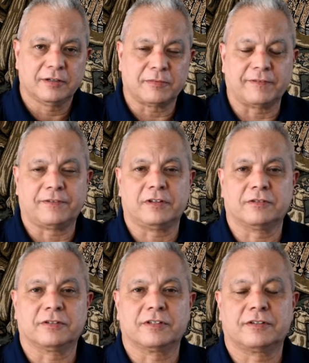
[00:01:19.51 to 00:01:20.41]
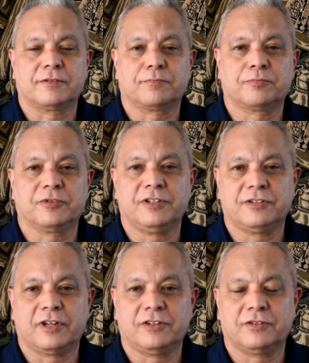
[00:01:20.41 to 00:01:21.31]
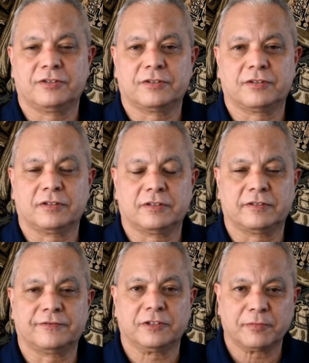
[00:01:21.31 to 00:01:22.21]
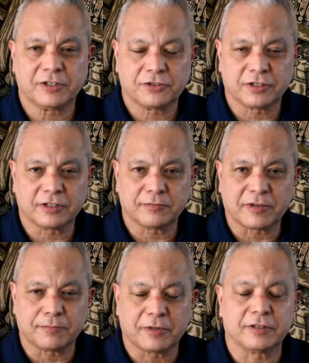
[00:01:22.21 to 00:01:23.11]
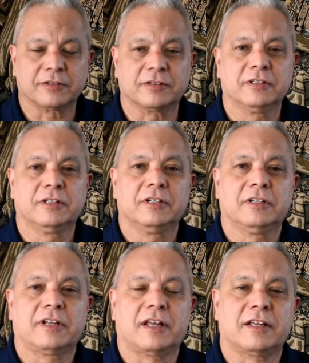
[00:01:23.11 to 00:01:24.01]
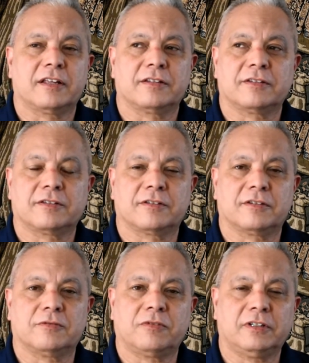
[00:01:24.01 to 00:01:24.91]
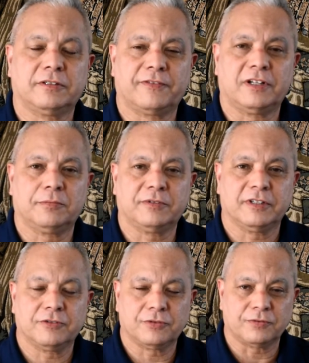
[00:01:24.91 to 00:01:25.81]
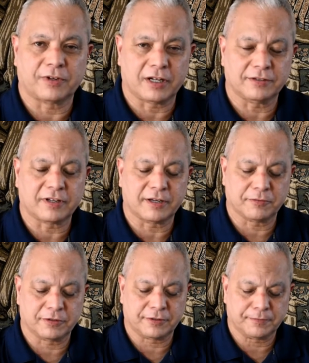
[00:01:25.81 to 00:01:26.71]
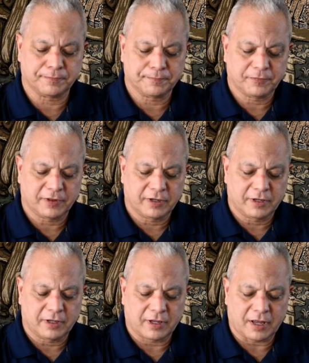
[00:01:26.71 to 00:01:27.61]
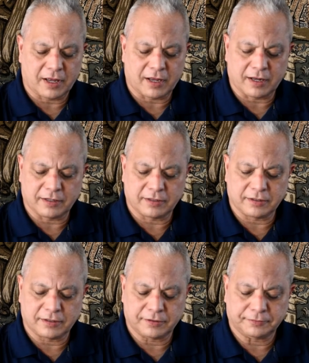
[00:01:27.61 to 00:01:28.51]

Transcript: My father has pre-stages of dementia. My mother has well developed into Alzheimer's and